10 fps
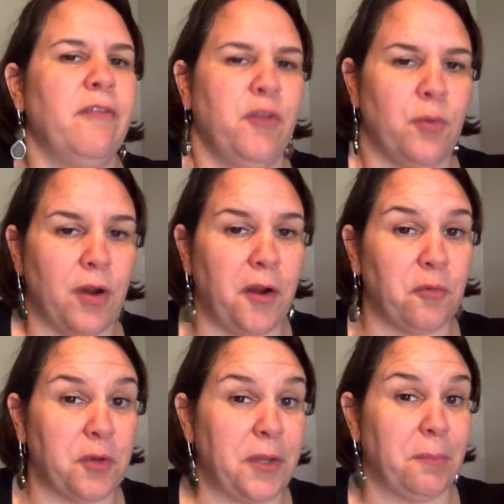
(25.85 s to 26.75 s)
If you were on
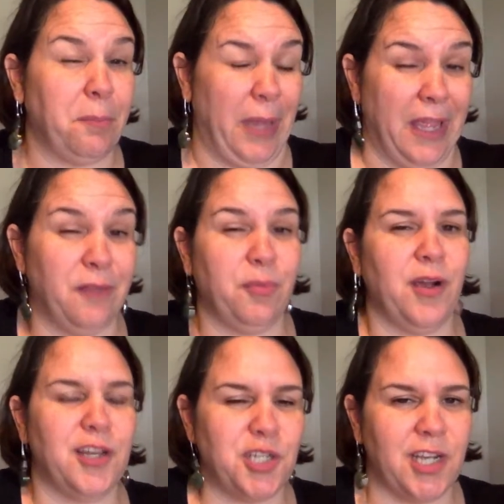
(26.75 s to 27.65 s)
a really big
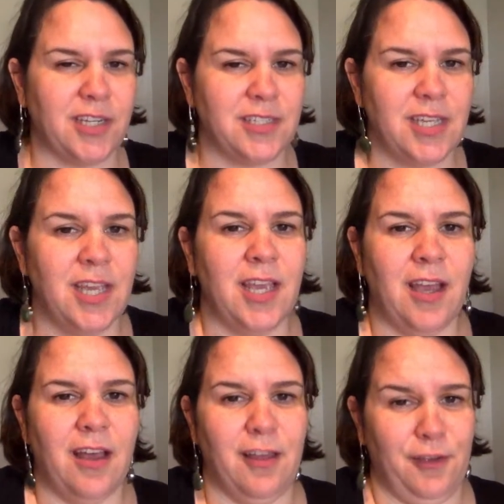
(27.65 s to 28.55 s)
project,
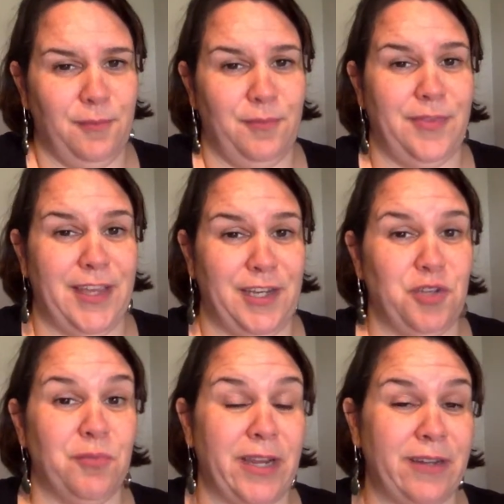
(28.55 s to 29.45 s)
then
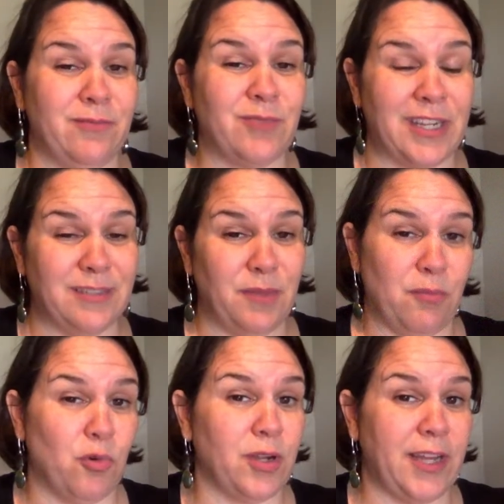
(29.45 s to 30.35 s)
you might write
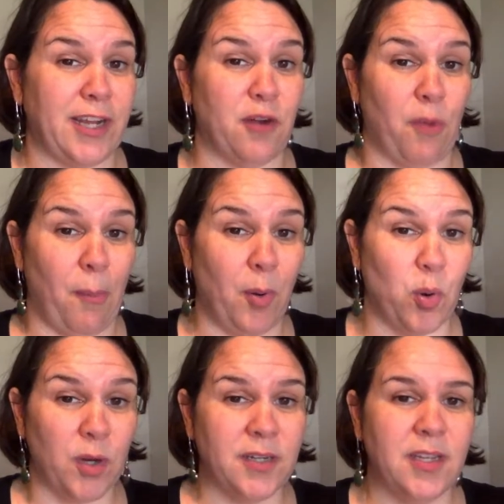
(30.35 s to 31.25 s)
something more like a
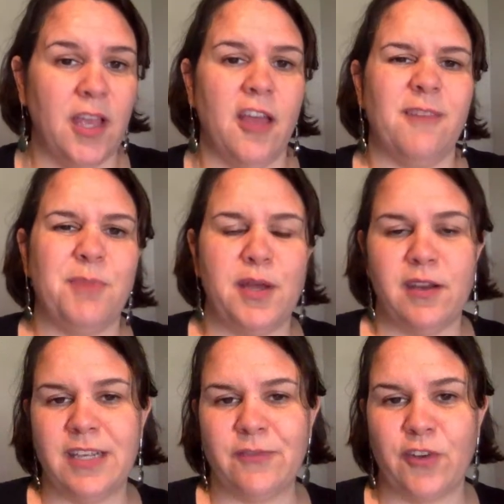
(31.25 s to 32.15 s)
report.
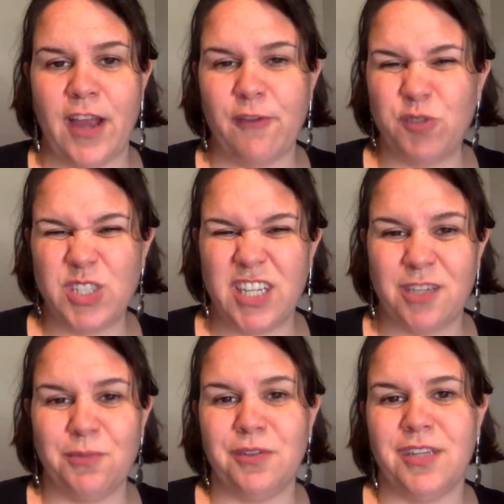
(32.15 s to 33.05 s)
But for everyday
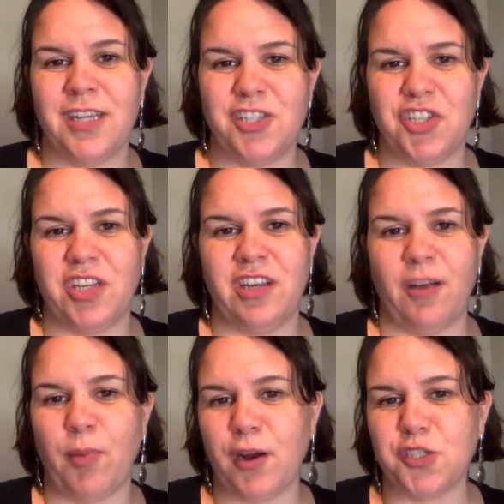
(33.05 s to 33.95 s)
communication,
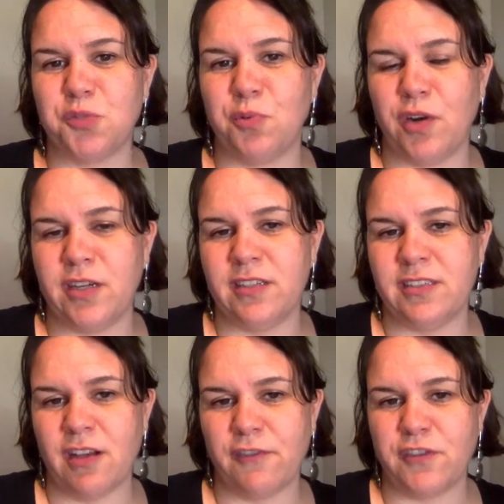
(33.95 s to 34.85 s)
a progress report
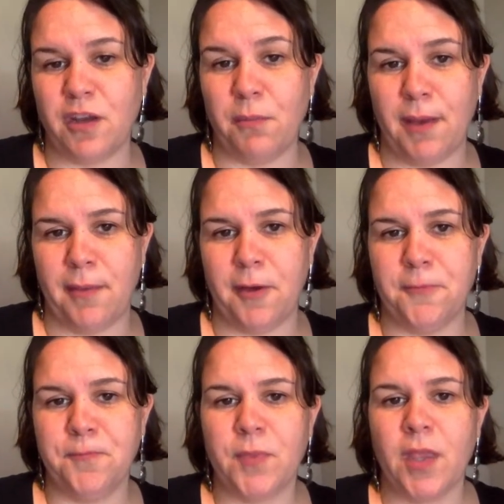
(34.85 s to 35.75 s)
is often a
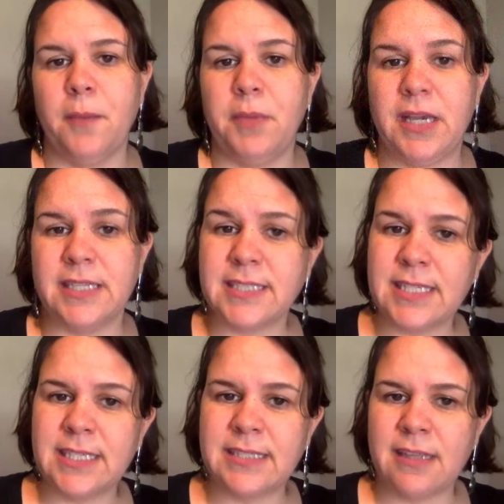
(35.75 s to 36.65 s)
memo because
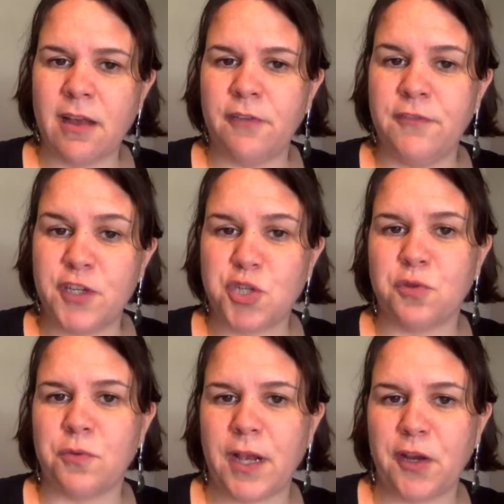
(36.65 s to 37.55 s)
it is
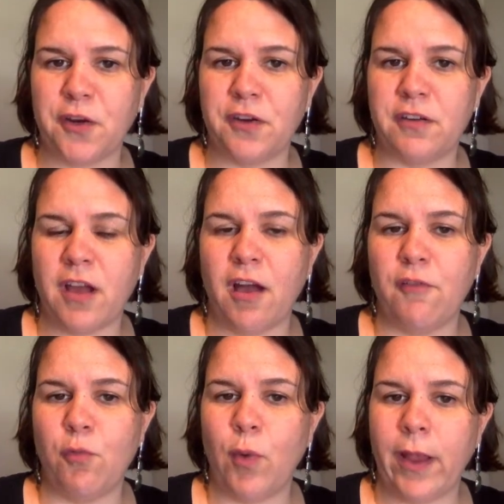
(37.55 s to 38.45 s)
official record
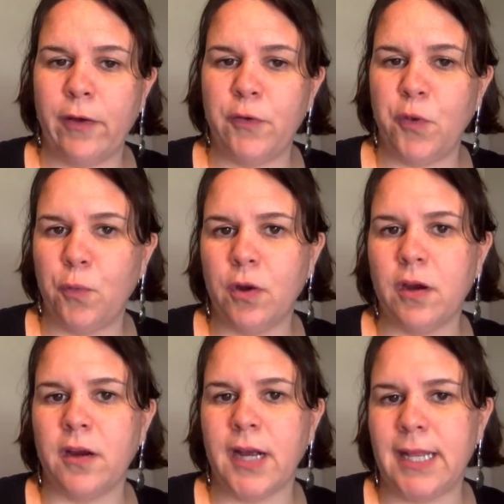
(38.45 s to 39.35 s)
of where you
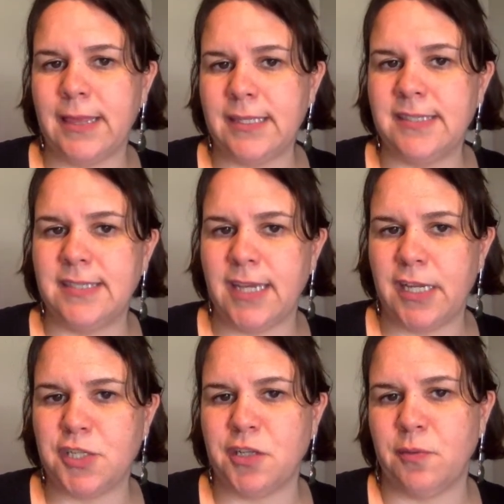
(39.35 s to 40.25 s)
were at this
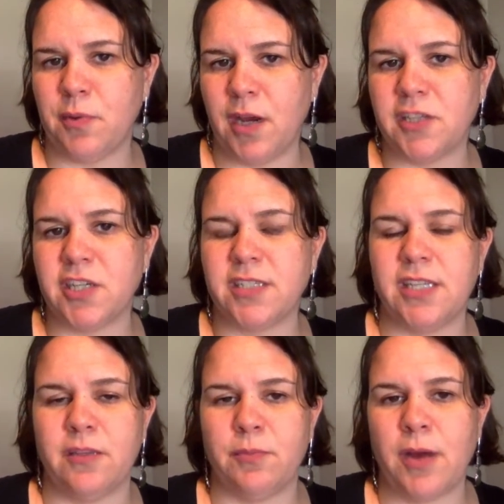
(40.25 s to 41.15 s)
stage in the project
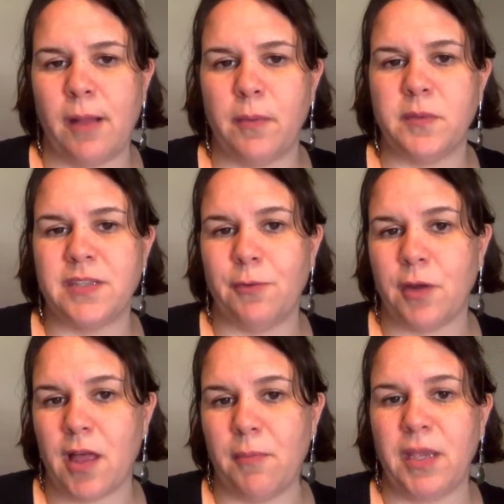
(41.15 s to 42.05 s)
and the problems that were
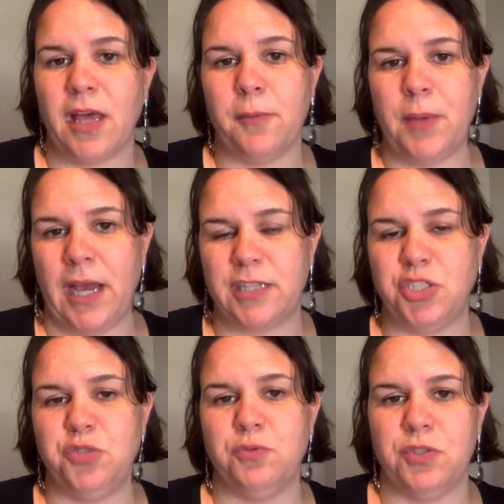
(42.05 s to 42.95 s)
coming up
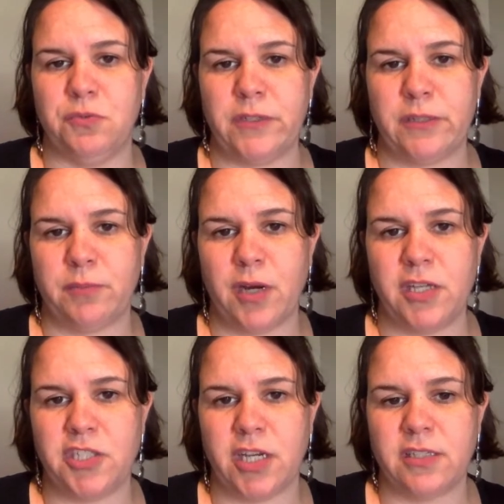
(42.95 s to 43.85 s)
as you were doing the
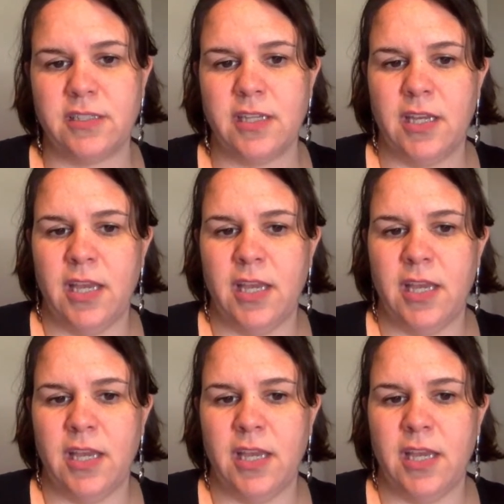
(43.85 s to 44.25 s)
project.